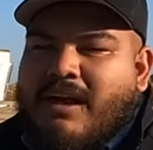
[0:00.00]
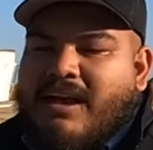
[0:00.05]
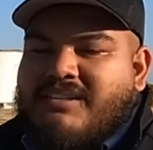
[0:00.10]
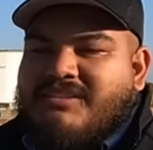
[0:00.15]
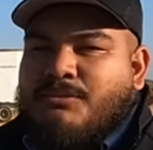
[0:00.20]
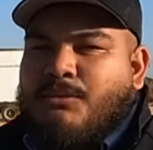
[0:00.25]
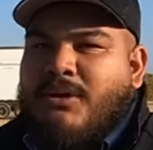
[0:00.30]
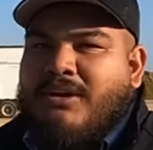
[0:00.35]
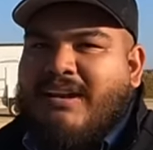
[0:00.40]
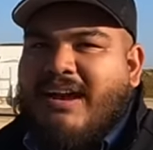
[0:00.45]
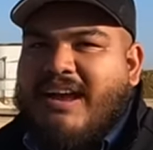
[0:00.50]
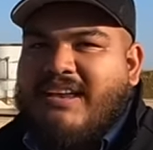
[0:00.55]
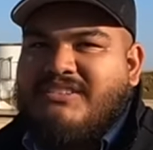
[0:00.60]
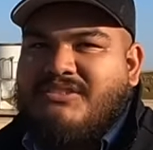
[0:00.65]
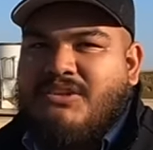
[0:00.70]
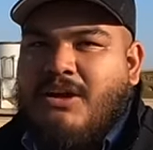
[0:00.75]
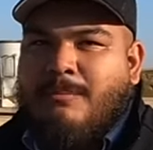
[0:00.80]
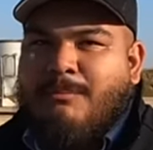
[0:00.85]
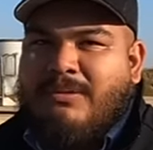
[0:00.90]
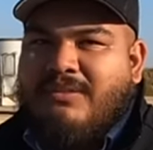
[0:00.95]
as one guy
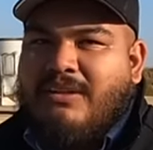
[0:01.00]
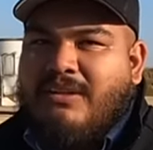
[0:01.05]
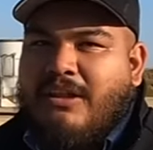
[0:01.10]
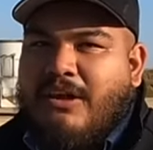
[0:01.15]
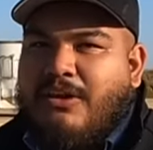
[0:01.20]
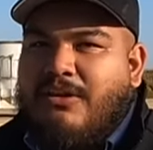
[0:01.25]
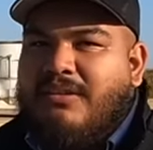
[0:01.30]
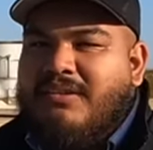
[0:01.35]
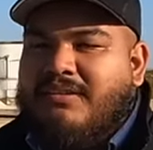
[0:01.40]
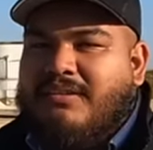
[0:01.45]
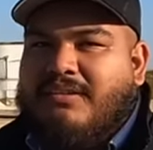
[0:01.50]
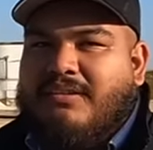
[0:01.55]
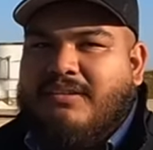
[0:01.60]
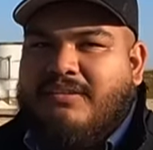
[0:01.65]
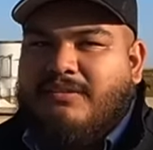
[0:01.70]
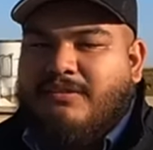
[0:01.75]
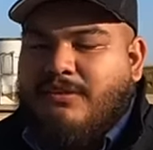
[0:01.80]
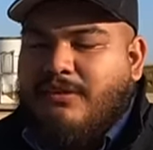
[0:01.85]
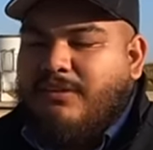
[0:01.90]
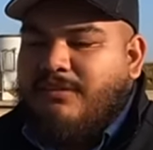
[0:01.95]
is dumping the load
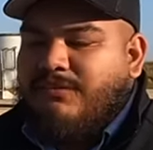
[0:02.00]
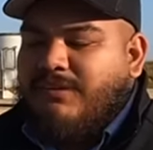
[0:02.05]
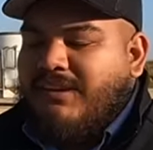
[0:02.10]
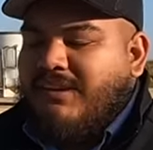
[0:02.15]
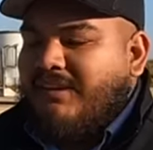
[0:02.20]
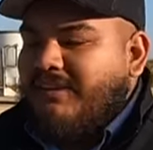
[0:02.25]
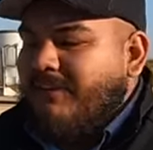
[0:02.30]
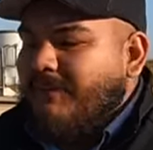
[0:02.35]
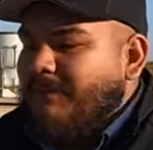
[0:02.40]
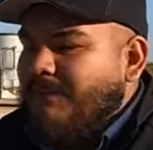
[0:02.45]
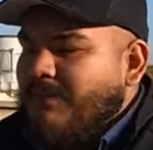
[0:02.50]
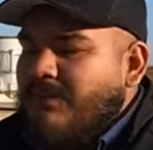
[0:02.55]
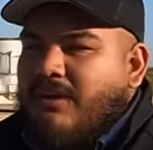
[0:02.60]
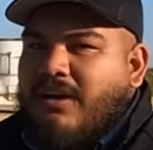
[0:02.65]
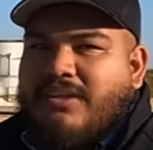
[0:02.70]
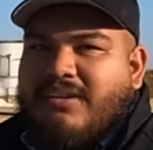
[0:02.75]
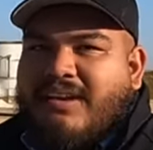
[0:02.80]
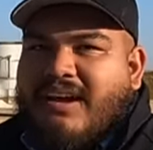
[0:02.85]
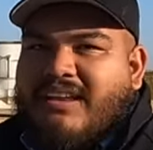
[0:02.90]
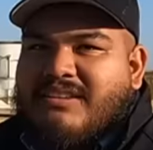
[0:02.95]
for the feed,
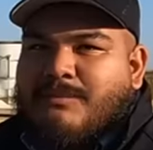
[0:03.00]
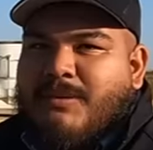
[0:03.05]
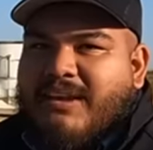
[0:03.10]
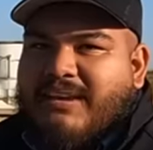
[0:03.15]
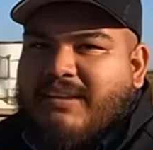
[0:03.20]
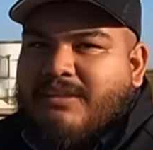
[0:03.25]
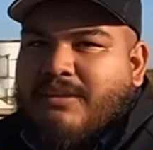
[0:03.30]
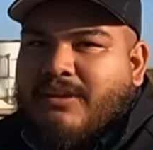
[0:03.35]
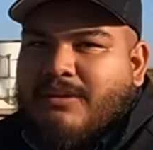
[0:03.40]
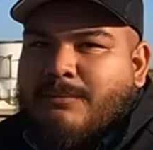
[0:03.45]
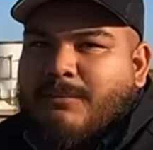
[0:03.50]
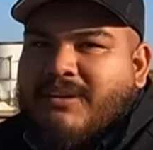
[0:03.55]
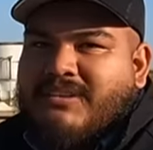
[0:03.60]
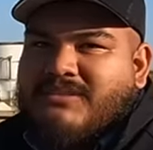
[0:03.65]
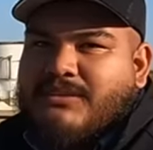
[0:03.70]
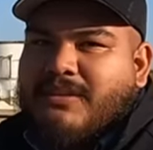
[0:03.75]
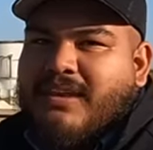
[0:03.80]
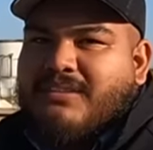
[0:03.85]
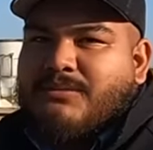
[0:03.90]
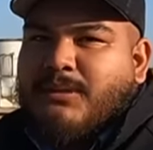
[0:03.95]
the other guy's making the other
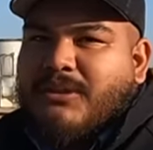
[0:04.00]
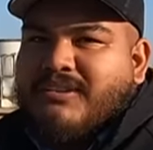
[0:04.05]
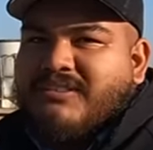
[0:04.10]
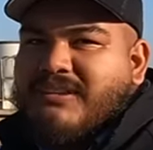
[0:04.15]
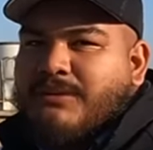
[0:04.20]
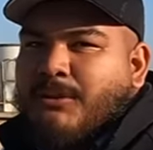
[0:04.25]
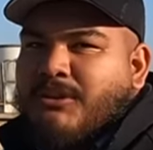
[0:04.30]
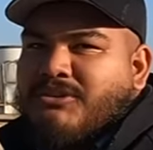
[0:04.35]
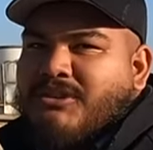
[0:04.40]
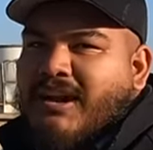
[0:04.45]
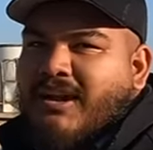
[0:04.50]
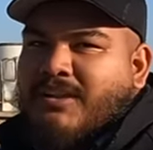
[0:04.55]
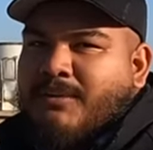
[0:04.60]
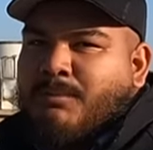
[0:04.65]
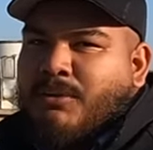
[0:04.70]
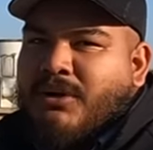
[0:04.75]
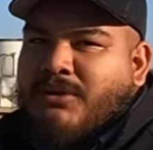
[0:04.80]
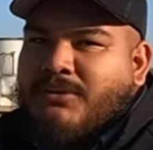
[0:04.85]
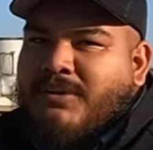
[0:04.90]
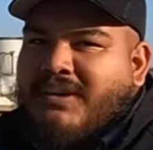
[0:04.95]
mix. So that's why you see one
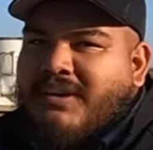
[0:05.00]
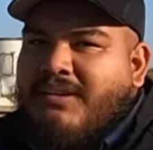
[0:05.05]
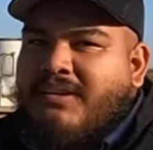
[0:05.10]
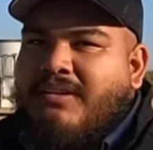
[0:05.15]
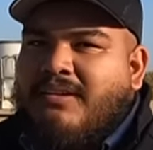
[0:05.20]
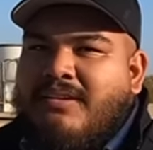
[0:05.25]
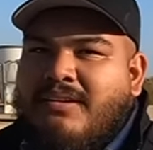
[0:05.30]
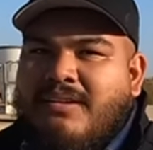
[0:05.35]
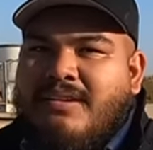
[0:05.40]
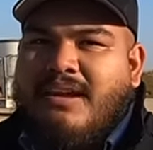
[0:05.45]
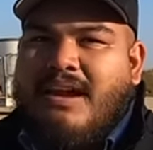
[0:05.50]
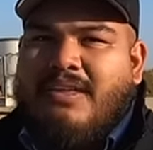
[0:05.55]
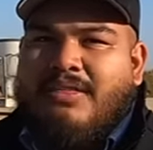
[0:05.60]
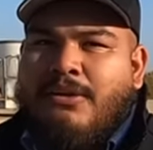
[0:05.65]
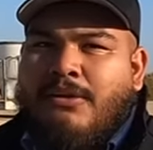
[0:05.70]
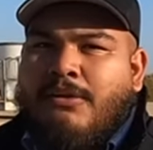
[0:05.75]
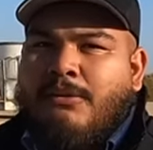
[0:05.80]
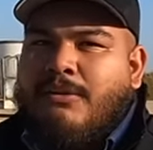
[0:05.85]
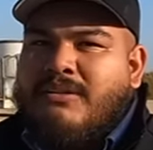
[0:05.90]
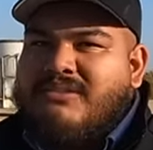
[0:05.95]
tractor parked right here
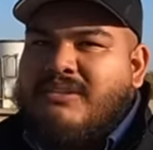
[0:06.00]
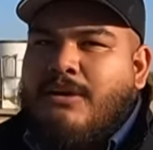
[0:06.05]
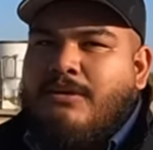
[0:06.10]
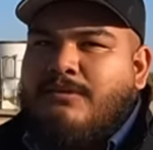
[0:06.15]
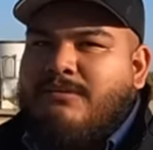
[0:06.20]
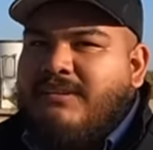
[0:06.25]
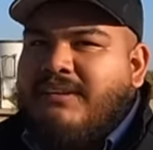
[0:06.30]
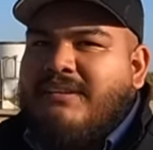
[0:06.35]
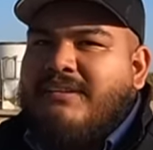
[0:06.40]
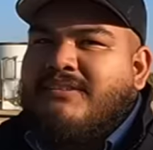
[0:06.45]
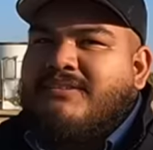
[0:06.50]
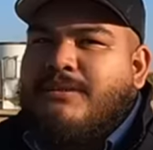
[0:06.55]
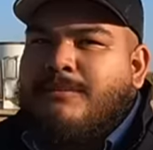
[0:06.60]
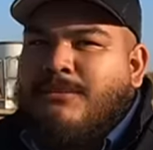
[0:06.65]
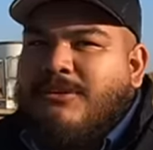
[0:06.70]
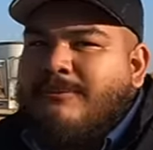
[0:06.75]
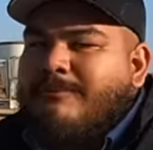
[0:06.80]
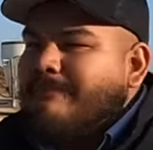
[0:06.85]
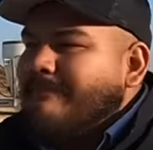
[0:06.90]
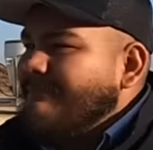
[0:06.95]
and the other one's out feeding
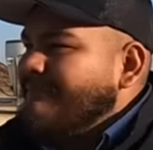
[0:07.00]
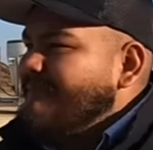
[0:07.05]
somewhere.